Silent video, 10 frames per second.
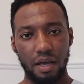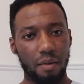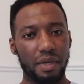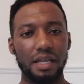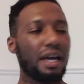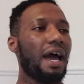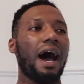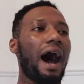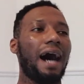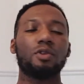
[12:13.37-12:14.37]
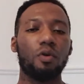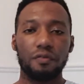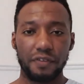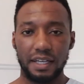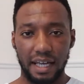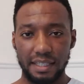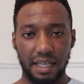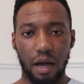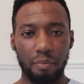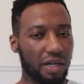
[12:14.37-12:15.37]
Me, I don't think like
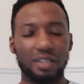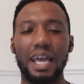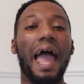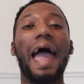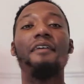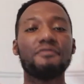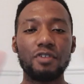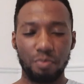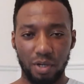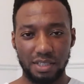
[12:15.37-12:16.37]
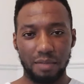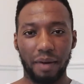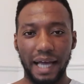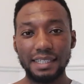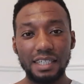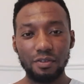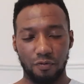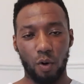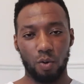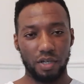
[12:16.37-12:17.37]
that because everybody by
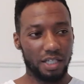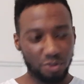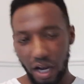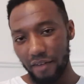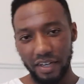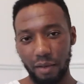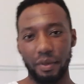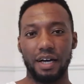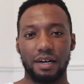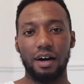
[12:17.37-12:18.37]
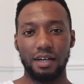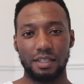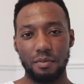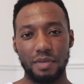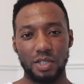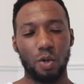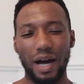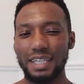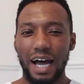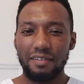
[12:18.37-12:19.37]
default is driving a better car than me. So
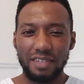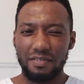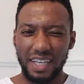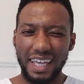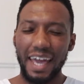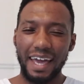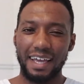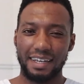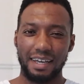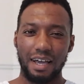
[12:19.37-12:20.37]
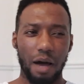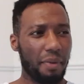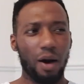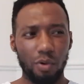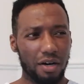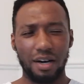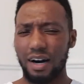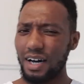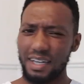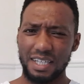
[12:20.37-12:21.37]
I, have never cared about what
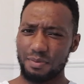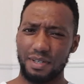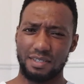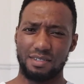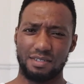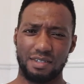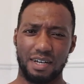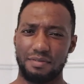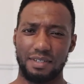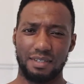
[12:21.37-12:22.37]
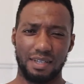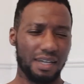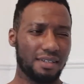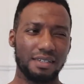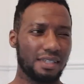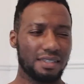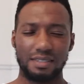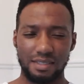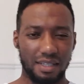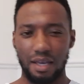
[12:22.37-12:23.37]
car next person's driving, like
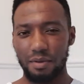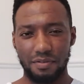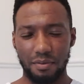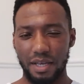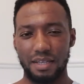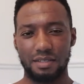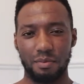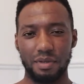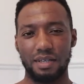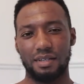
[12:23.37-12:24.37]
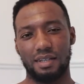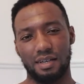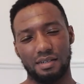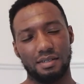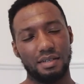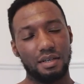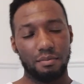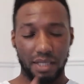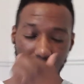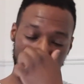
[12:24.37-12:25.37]
just to get me from A to B and that.
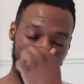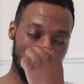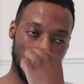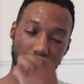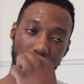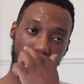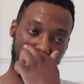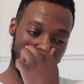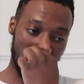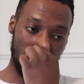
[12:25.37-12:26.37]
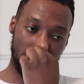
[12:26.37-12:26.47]
But that's it for today, man.